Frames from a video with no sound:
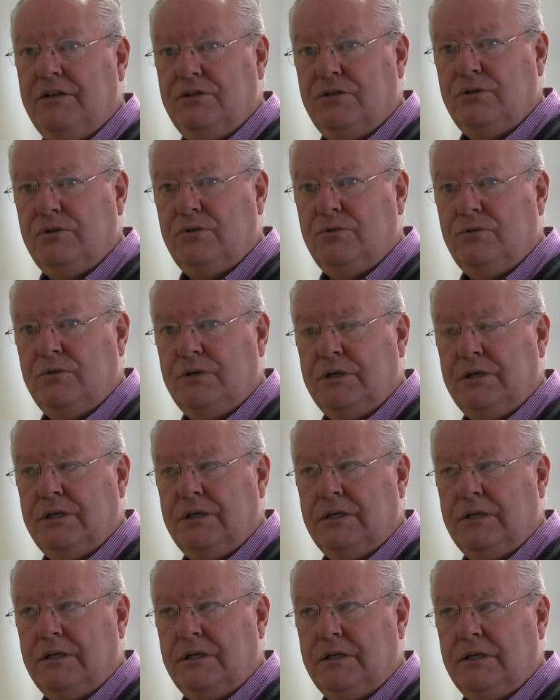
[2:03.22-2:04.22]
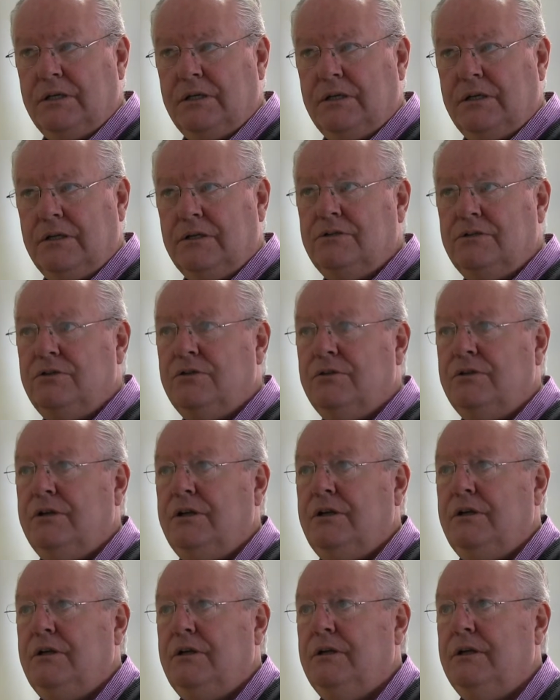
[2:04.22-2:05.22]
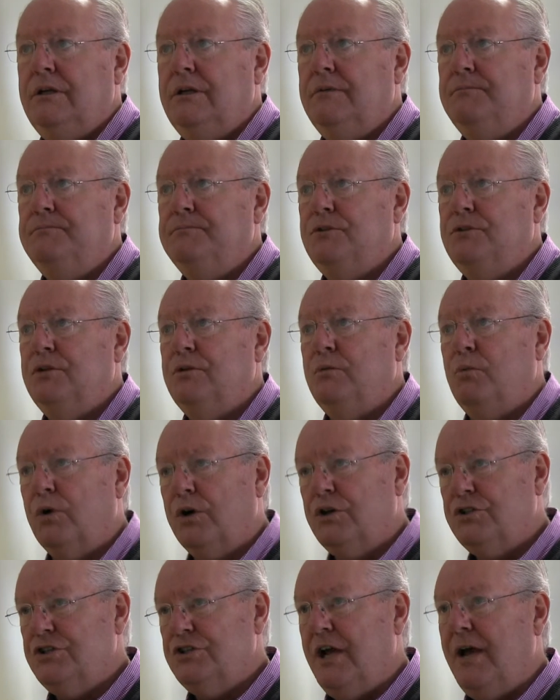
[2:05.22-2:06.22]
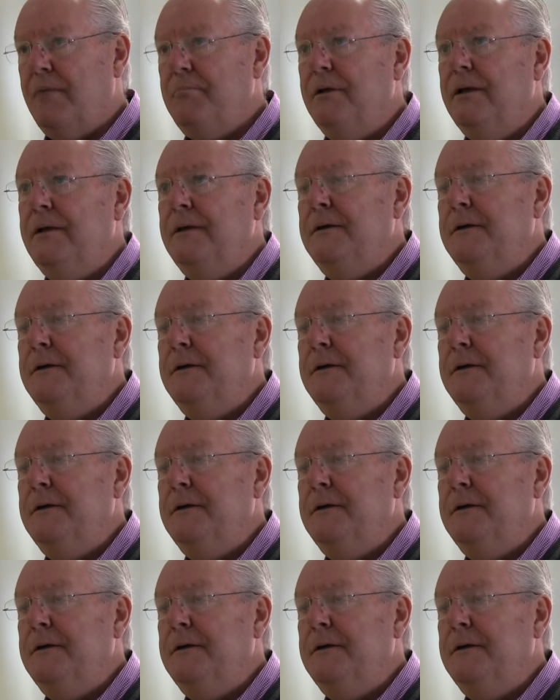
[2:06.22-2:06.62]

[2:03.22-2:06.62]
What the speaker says: to the workshop.